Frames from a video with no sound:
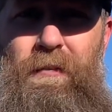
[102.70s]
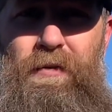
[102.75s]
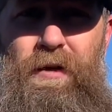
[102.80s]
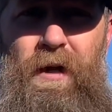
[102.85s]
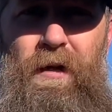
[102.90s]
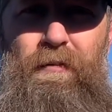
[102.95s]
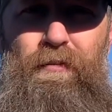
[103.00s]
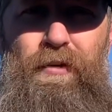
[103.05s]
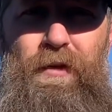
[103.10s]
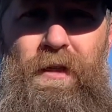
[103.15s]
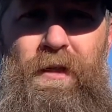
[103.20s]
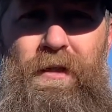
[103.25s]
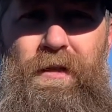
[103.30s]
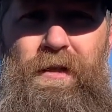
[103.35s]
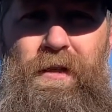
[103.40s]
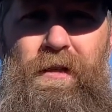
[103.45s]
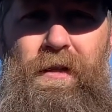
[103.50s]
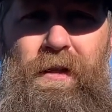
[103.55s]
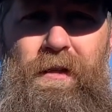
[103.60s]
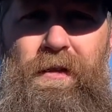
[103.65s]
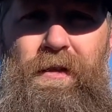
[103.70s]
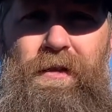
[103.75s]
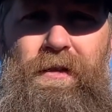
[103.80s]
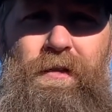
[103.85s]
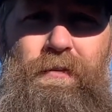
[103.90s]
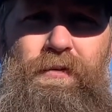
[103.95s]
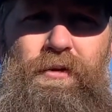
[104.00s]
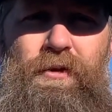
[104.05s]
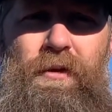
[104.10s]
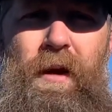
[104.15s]
yet please click the
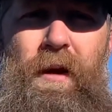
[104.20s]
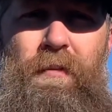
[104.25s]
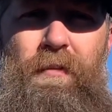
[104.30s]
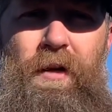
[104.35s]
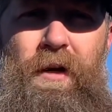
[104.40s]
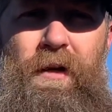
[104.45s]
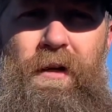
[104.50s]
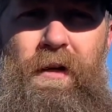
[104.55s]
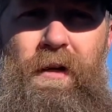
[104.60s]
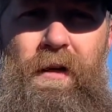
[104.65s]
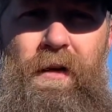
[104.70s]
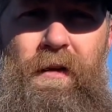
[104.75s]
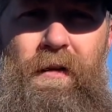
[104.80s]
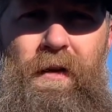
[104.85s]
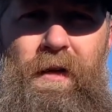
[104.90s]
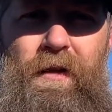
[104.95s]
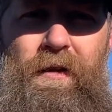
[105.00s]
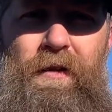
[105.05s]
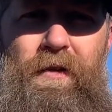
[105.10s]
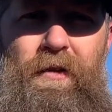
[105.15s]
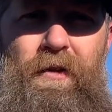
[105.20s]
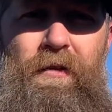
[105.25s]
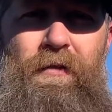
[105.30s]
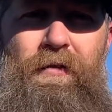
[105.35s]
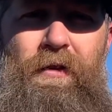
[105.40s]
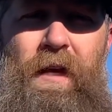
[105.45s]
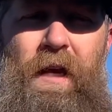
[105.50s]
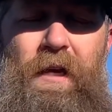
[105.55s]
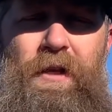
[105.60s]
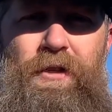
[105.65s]
subscribe button and click the
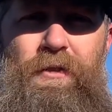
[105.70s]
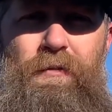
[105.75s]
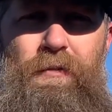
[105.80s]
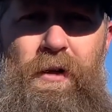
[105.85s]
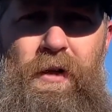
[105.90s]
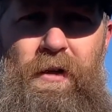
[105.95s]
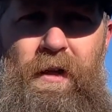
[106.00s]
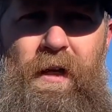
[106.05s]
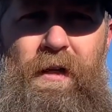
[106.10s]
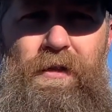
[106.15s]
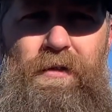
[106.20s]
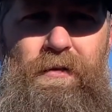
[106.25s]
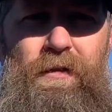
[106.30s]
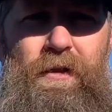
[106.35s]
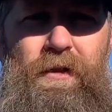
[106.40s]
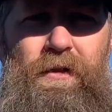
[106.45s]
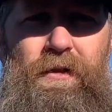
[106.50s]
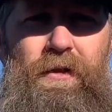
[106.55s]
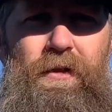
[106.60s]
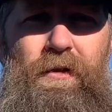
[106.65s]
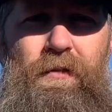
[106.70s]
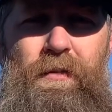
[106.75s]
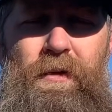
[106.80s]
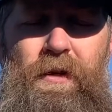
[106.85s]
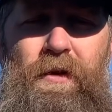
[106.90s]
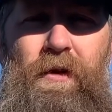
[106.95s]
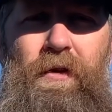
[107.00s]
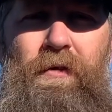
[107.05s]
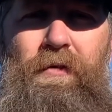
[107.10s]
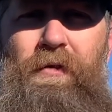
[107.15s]
notification bell next to it so you'll be
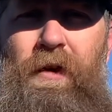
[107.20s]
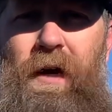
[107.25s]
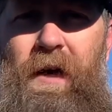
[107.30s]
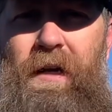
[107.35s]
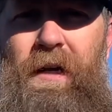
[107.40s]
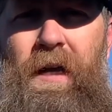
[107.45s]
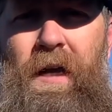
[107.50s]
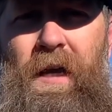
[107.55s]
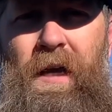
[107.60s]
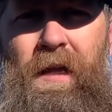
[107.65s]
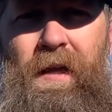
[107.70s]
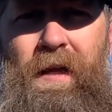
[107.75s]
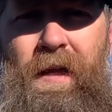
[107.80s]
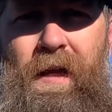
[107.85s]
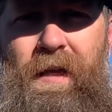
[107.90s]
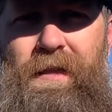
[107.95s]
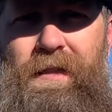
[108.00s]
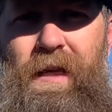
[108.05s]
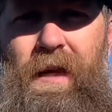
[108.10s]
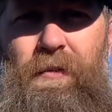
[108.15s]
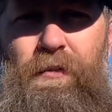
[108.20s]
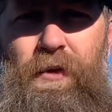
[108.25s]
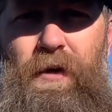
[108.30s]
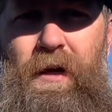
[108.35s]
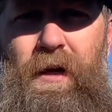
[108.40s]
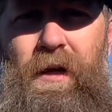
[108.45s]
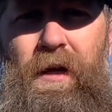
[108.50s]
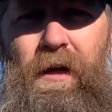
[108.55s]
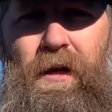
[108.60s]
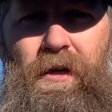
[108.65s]
notified the next time
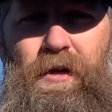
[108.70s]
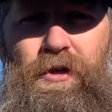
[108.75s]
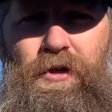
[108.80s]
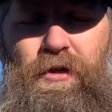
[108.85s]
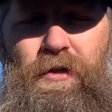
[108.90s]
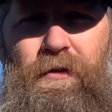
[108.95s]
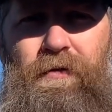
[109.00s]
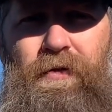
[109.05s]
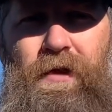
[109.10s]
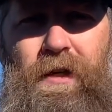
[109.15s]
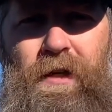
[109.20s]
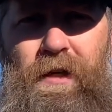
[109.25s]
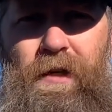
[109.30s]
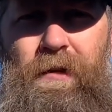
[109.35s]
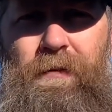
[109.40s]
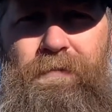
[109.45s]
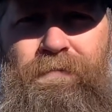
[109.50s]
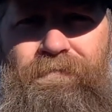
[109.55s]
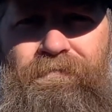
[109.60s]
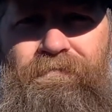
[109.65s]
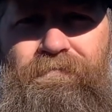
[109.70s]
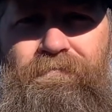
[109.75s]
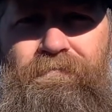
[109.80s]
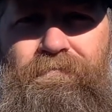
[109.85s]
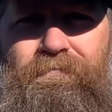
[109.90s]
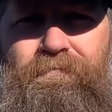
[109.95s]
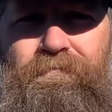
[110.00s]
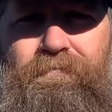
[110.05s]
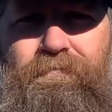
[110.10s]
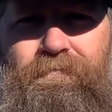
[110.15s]
we shoot a video
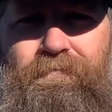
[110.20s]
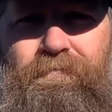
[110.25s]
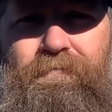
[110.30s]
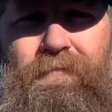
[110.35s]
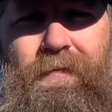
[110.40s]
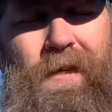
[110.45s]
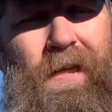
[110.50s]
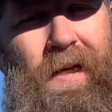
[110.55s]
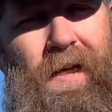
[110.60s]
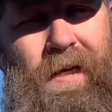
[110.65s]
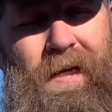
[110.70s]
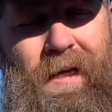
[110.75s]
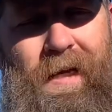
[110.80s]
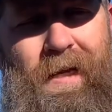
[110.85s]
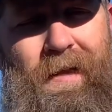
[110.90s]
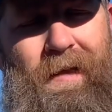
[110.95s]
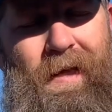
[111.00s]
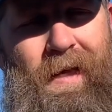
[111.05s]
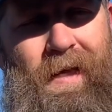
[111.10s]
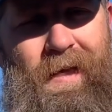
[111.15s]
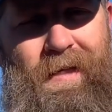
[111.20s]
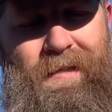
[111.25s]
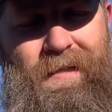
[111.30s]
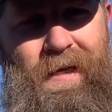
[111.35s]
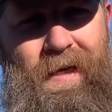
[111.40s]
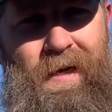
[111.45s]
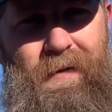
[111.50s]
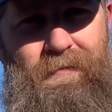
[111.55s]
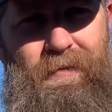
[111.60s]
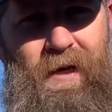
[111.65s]
again like i
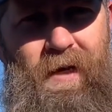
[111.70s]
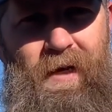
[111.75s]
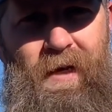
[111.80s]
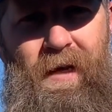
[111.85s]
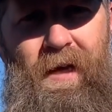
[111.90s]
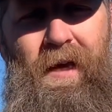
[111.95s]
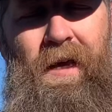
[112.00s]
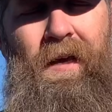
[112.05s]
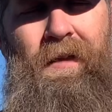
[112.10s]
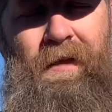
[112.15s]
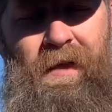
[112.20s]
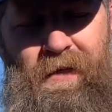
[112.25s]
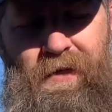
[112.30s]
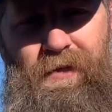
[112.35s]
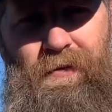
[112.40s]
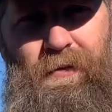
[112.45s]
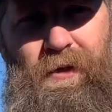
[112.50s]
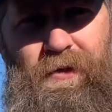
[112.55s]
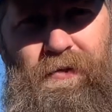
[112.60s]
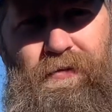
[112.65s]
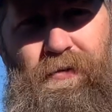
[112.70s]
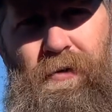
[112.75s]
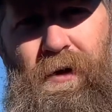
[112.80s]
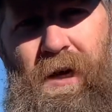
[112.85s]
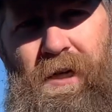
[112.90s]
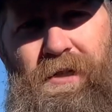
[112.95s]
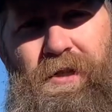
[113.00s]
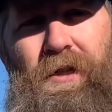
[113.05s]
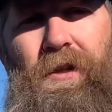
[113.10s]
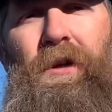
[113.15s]
said i'm nick thanks so much for
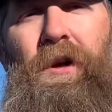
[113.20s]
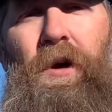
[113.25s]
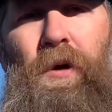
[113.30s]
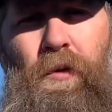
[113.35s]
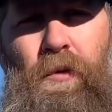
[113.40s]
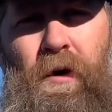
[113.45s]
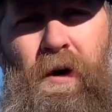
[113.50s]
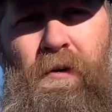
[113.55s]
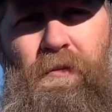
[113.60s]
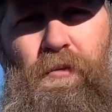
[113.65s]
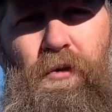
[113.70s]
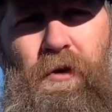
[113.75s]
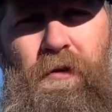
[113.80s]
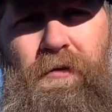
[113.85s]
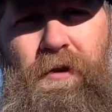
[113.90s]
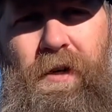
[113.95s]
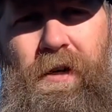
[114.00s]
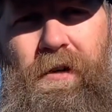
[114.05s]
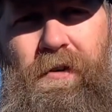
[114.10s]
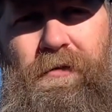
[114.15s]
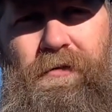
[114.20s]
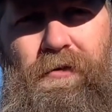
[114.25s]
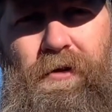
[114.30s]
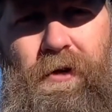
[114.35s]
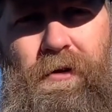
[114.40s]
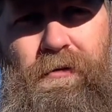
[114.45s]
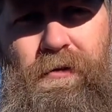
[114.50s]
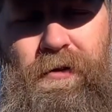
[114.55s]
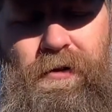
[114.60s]
watching we'll have more videos for you real